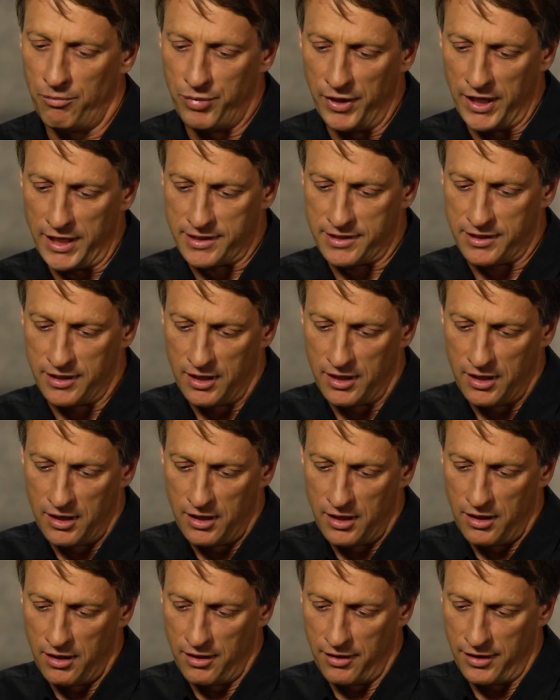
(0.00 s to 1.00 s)
but
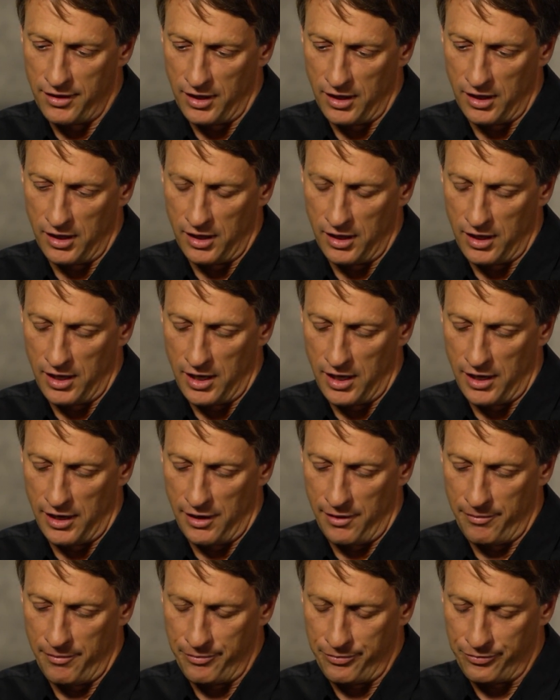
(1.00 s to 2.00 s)
the,
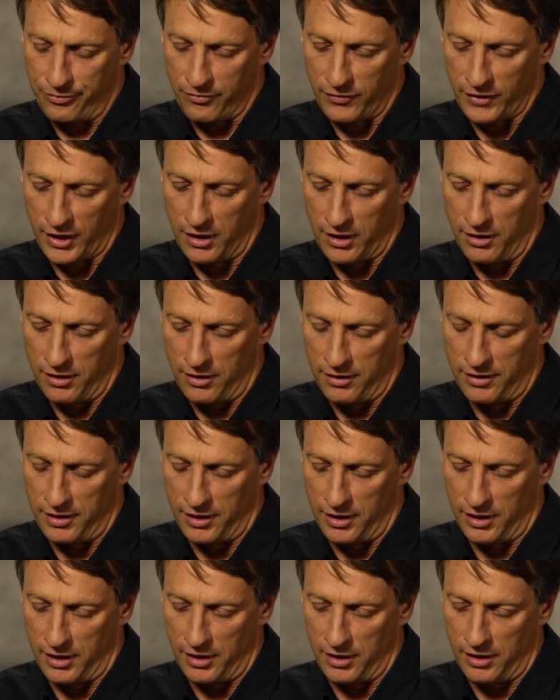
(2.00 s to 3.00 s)
um,
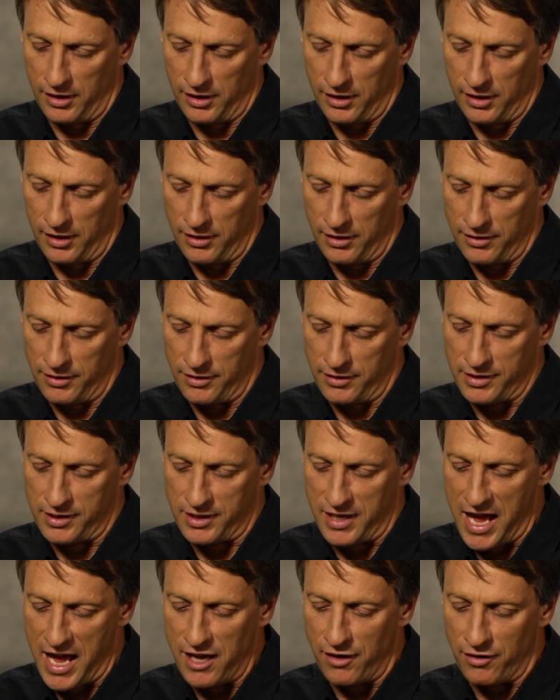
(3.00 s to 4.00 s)
the
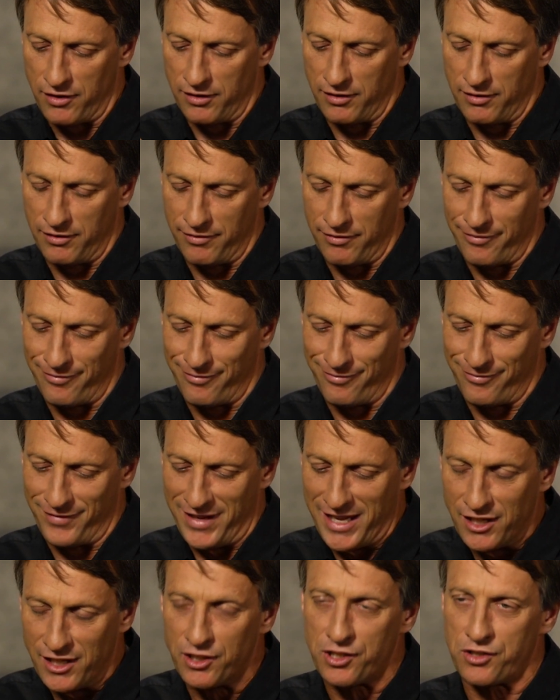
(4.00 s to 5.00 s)
skate
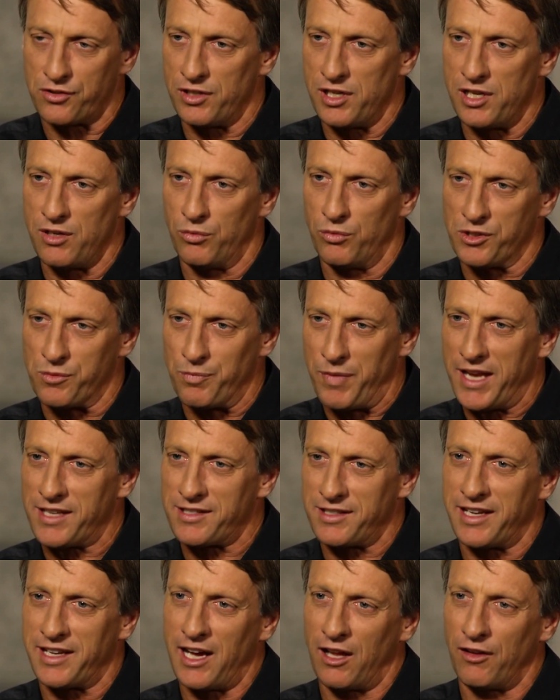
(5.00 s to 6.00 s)
industry was
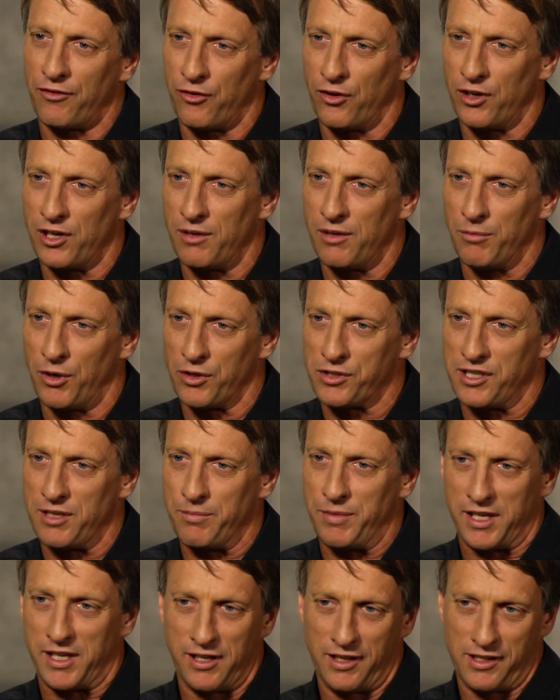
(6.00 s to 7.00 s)
based in California mostly
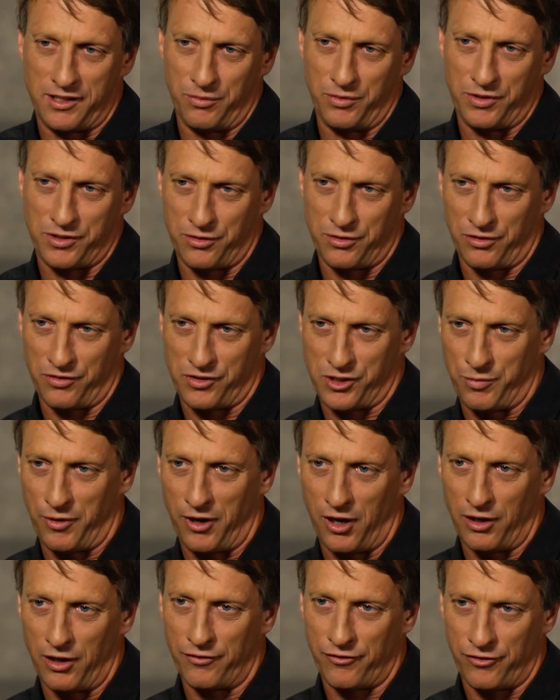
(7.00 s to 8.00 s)
because it was sort of
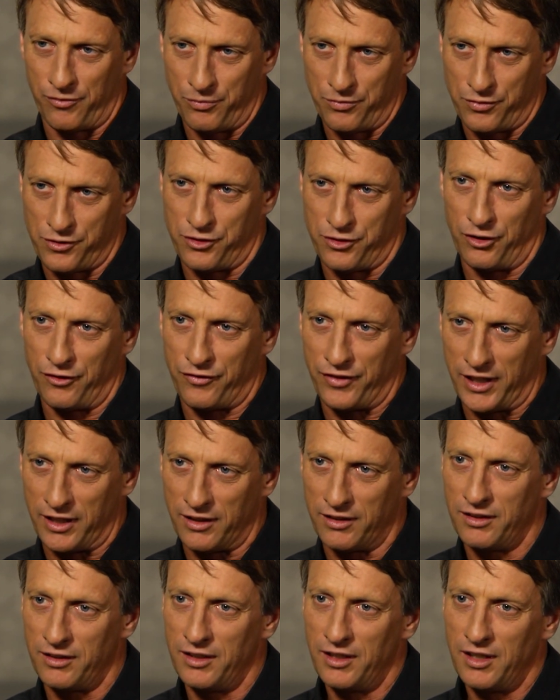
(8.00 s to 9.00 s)
spawned from
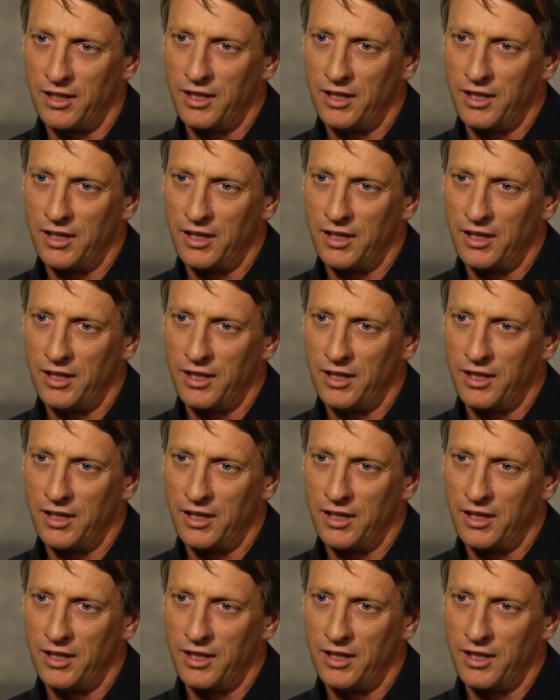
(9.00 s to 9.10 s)
surfing.